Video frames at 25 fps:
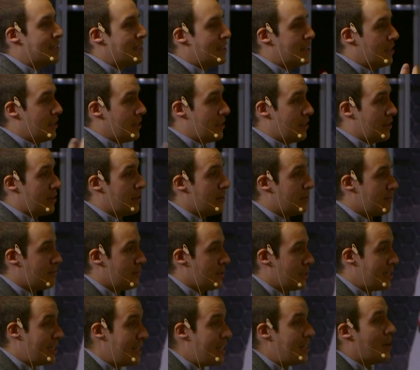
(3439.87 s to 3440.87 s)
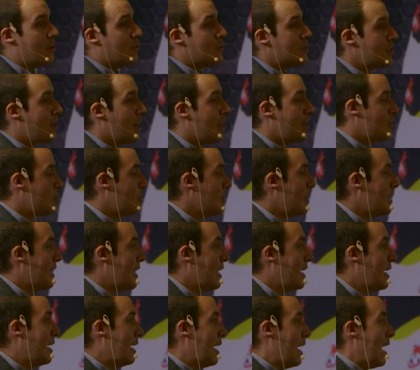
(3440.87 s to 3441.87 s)
the kid that was caught
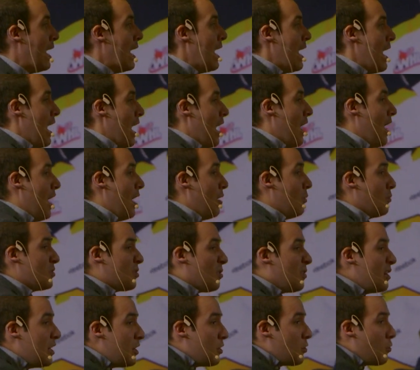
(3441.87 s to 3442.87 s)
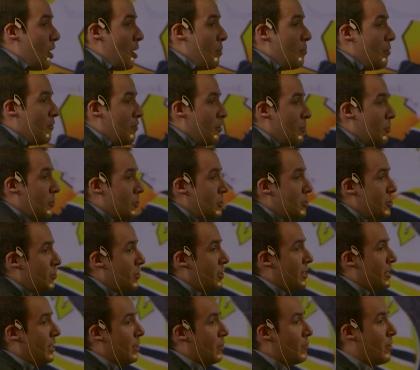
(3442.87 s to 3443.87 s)
drinking, it was only a crime of
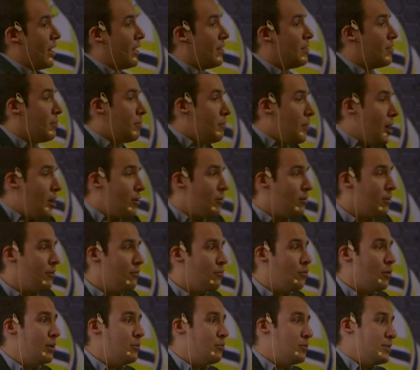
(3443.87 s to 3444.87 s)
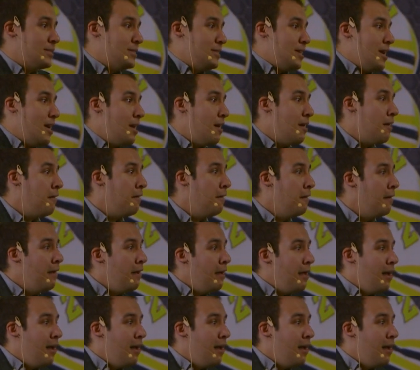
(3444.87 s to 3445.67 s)
opportunity, right? The bottle of wine was there.